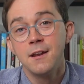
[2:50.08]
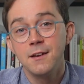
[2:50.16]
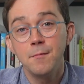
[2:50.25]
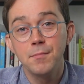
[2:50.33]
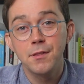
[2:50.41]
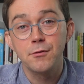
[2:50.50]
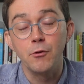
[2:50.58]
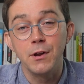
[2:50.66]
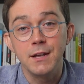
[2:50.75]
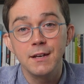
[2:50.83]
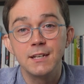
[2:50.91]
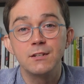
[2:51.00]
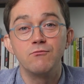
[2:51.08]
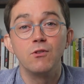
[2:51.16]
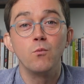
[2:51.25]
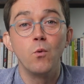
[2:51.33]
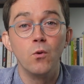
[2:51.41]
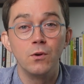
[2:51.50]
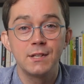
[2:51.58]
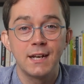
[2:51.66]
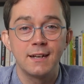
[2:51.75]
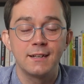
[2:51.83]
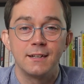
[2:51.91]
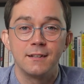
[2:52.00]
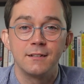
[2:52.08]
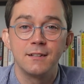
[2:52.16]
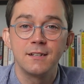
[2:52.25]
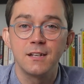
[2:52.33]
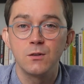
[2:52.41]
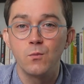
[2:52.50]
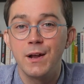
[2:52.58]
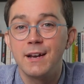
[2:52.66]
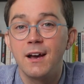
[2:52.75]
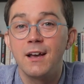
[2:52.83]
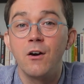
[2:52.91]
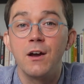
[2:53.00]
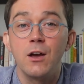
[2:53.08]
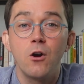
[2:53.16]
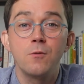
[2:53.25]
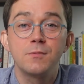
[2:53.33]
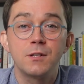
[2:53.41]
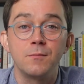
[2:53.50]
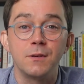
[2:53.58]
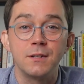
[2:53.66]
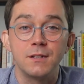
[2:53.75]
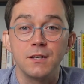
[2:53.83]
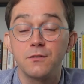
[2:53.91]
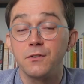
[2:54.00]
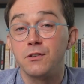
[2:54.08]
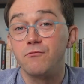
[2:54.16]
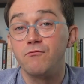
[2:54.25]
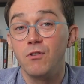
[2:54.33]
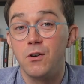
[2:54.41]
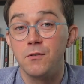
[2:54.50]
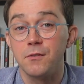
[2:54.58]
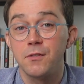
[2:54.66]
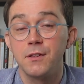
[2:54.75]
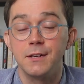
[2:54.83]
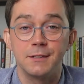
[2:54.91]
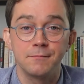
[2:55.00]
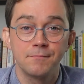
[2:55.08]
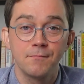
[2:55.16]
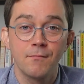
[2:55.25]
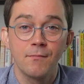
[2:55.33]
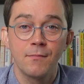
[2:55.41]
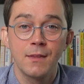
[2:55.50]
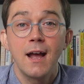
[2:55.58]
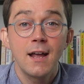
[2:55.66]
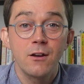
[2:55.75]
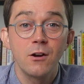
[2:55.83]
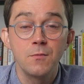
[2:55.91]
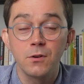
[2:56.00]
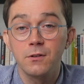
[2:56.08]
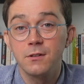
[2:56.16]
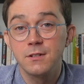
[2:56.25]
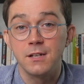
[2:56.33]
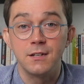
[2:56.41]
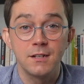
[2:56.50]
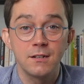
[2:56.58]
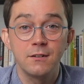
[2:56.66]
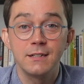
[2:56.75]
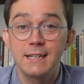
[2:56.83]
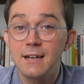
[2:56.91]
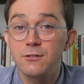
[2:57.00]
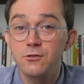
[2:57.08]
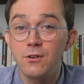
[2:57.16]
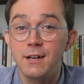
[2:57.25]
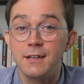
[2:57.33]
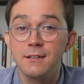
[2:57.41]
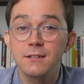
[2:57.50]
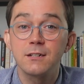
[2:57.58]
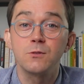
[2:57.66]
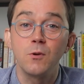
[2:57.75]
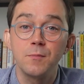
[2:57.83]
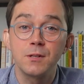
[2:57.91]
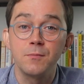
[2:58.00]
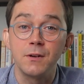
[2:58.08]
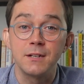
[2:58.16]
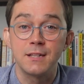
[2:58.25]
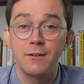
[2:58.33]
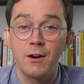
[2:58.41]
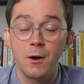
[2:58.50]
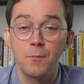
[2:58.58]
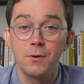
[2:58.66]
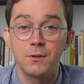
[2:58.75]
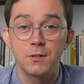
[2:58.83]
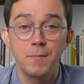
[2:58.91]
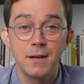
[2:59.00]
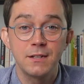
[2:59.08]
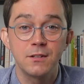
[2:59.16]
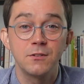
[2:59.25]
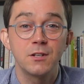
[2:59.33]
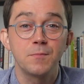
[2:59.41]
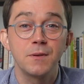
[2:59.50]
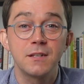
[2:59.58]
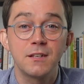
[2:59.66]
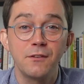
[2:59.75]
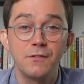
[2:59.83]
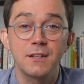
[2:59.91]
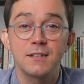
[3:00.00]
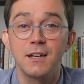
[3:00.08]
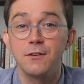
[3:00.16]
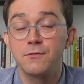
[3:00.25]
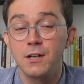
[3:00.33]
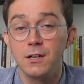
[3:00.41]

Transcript: Number three is reward hacking, and this is when AI optimizes for the wrong thing. AI models are designed and trained to optimize their outputs based on a specific set of